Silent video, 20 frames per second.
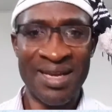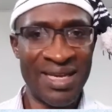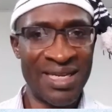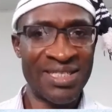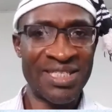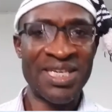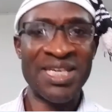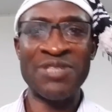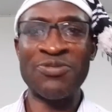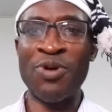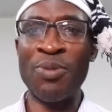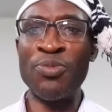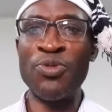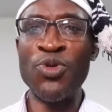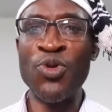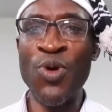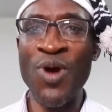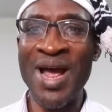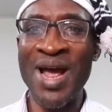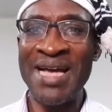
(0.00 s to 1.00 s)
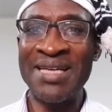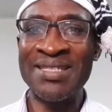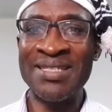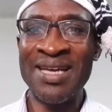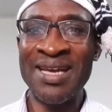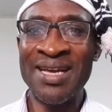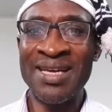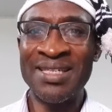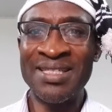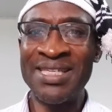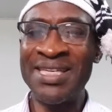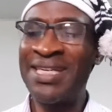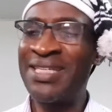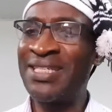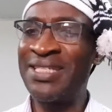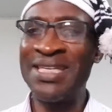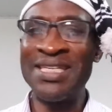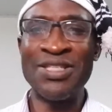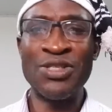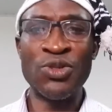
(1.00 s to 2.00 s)
She is from US. She
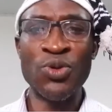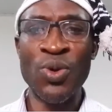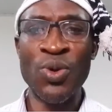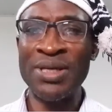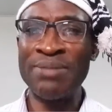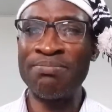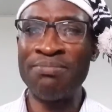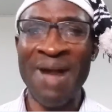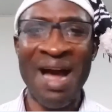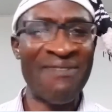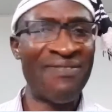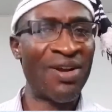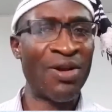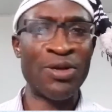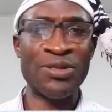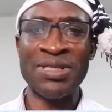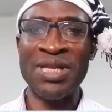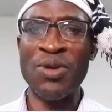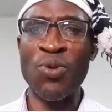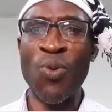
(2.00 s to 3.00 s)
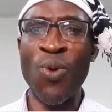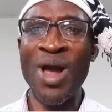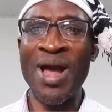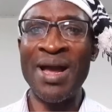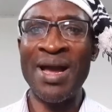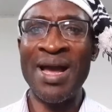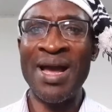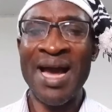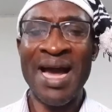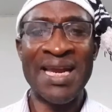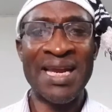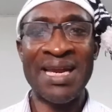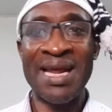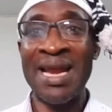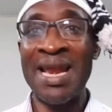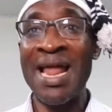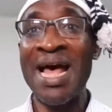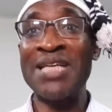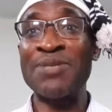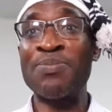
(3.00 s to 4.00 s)
is doing marvelously well. And in
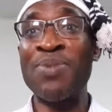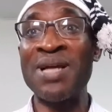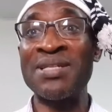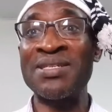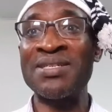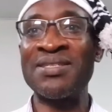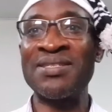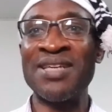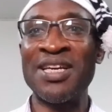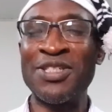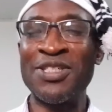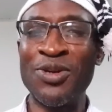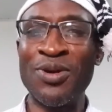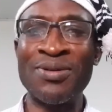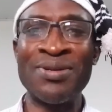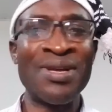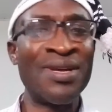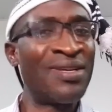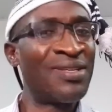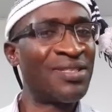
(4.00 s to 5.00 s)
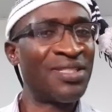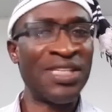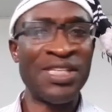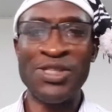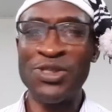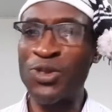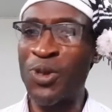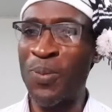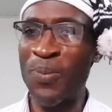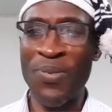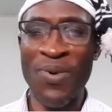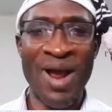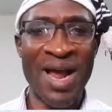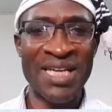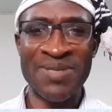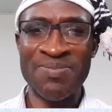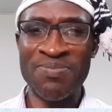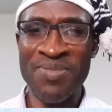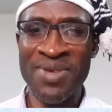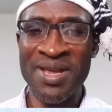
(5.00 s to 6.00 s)
her last practice session, she
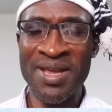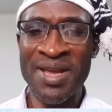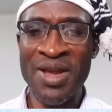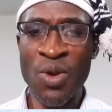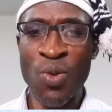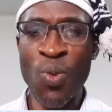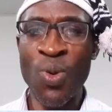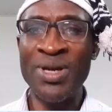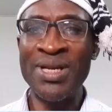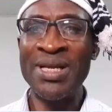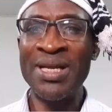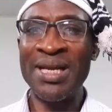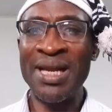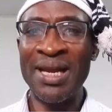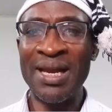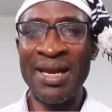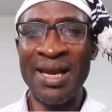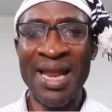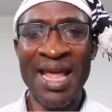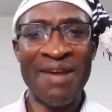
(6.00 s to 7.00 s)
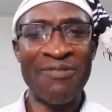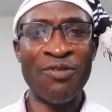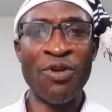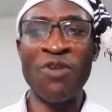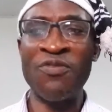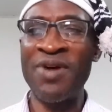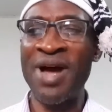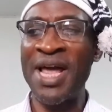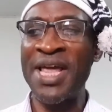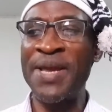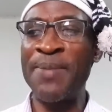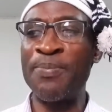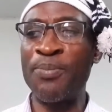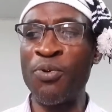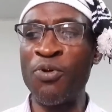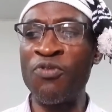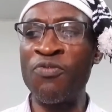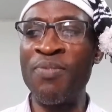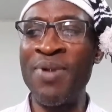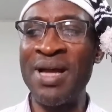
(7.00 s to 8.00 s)
surprised me with the level of her
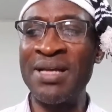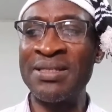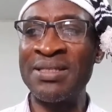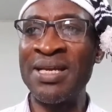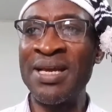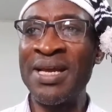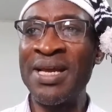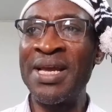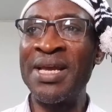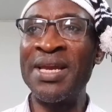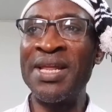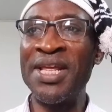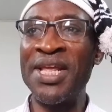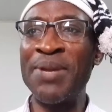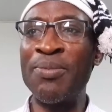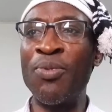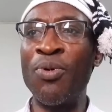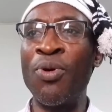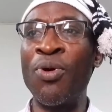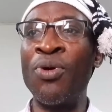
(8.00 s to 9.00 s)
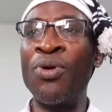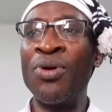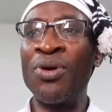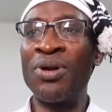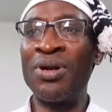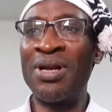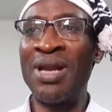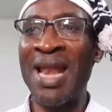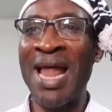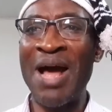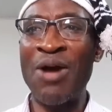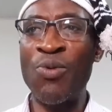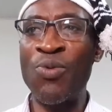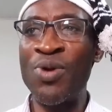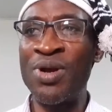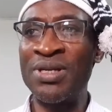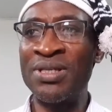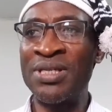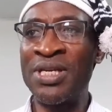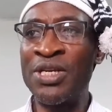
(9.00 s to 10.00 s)
improvement in Igbo
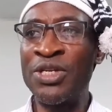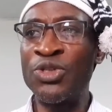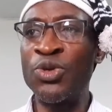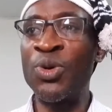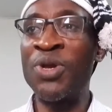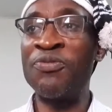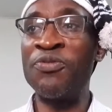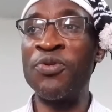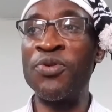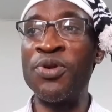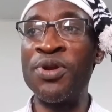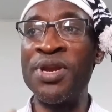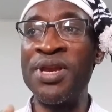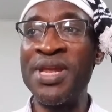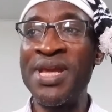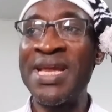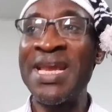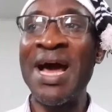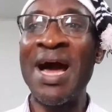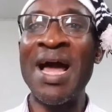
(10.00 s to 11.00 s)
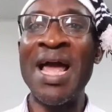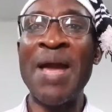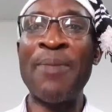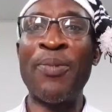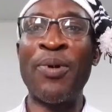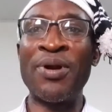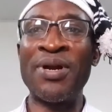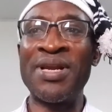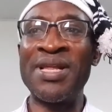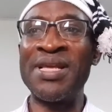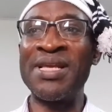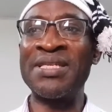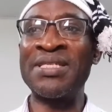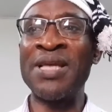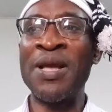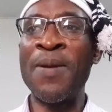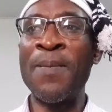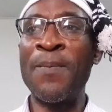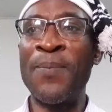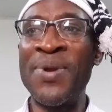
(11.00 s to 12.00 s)
language. So if you need our help on
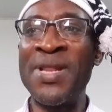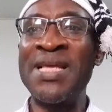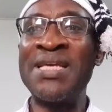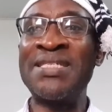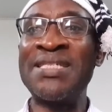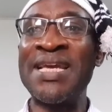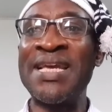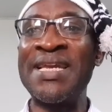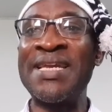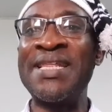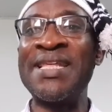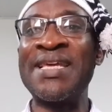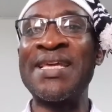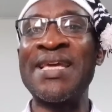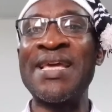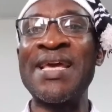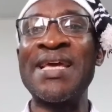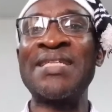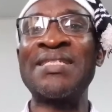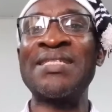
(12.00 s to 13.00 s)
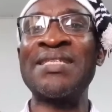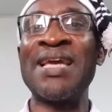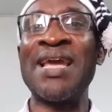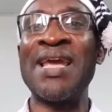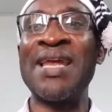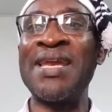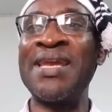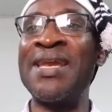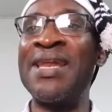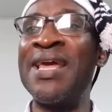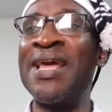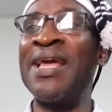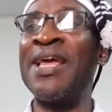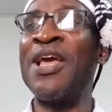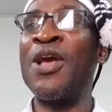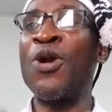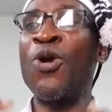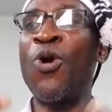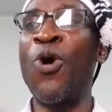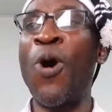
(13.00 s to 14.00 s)
this, please indicate in
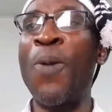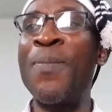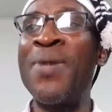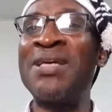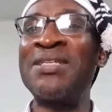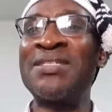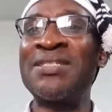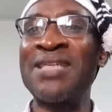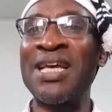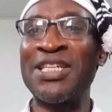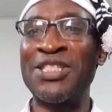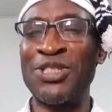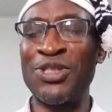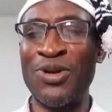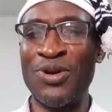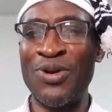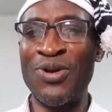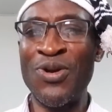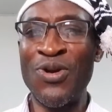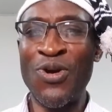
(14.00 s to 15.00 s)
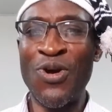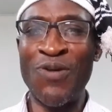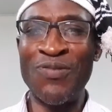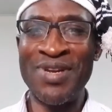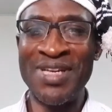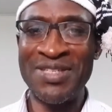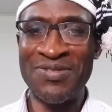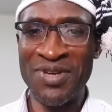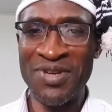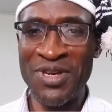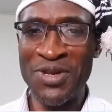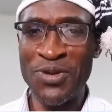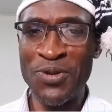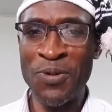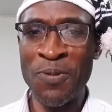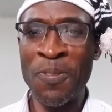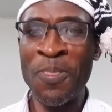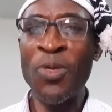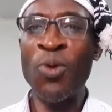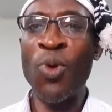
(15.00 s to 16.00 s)
the comment section of this
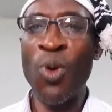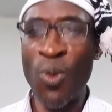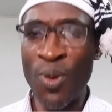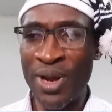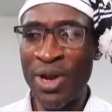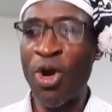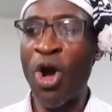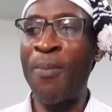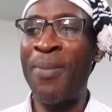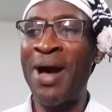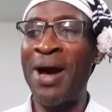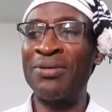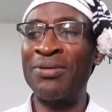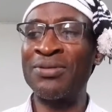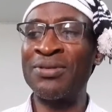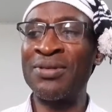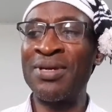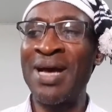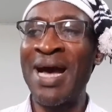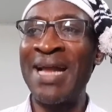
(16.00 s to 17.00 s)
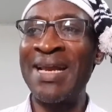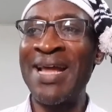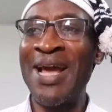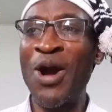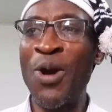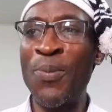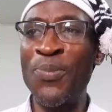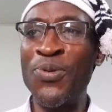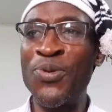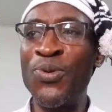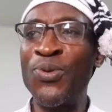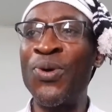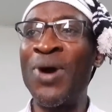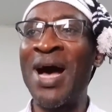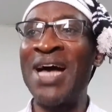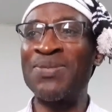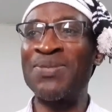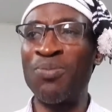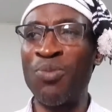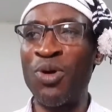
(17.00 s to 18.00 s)
video. We will come out and help
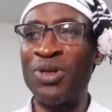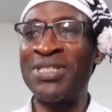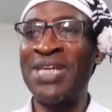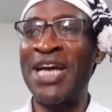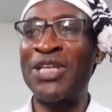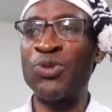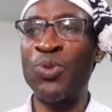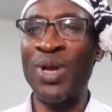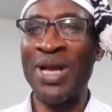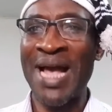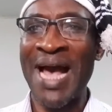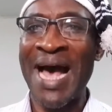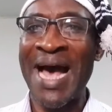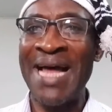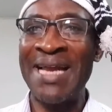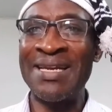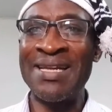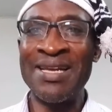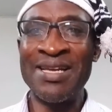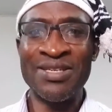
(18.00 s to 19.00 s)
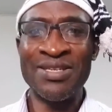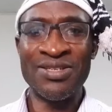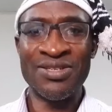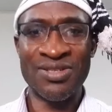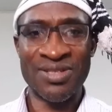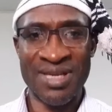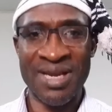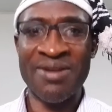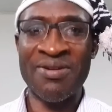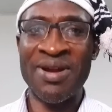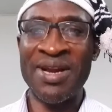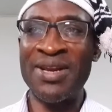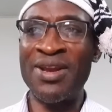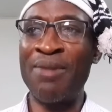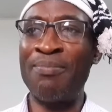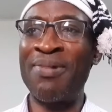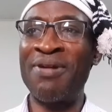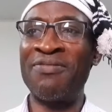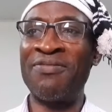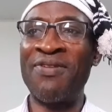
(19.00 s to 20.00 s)
you as much as we can. Secret
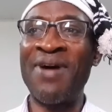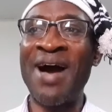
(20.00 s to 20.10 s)
number